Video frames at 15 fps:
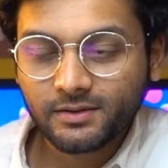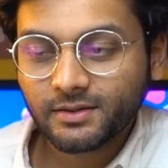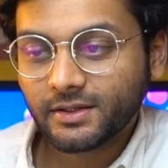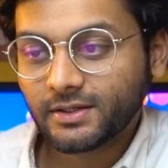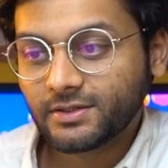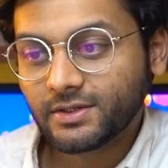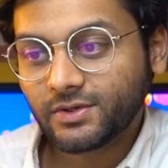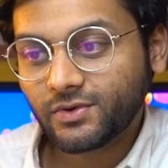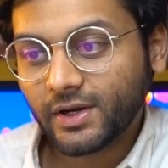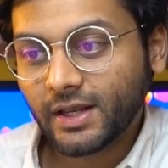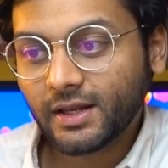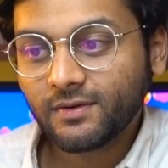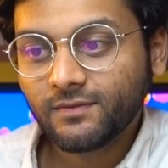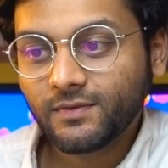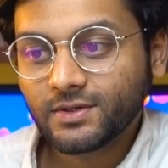It's a
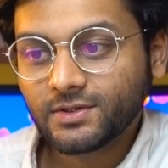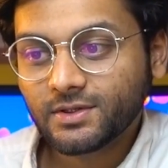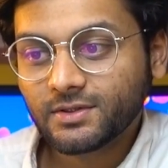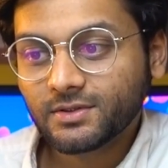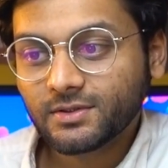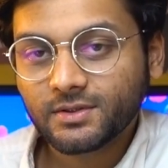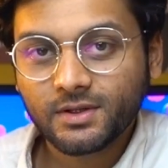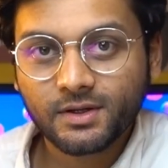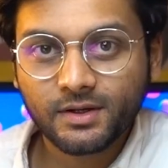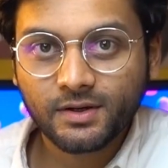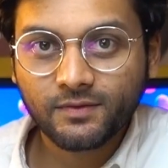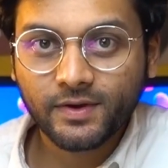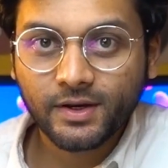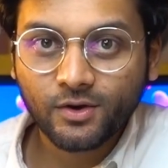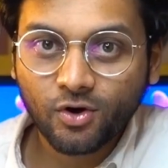train which is
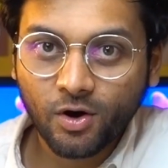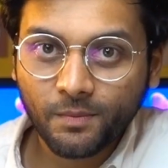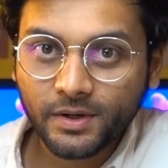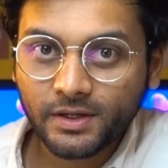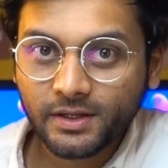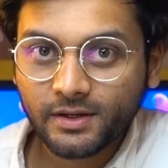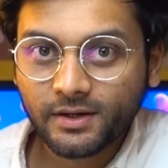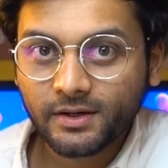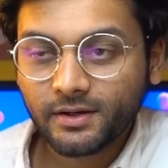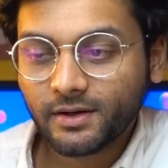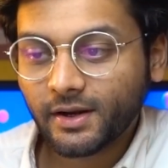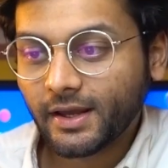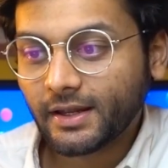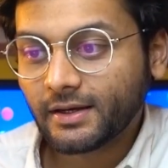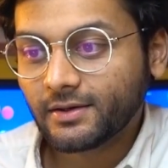very common here
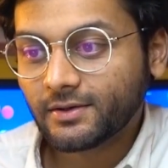and